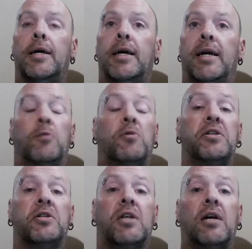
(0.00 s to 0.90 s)
anyone
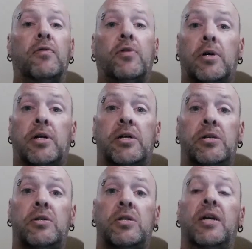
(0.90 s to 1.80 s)
inside of third
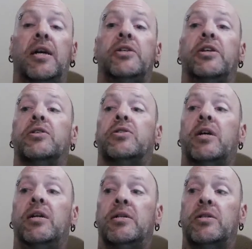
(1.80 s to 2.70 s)
cousins engaging in
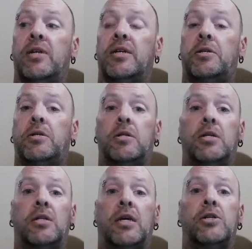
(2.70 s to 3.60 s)
said incest,
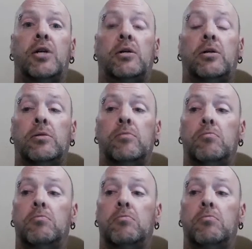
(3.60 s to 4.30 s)
then that child,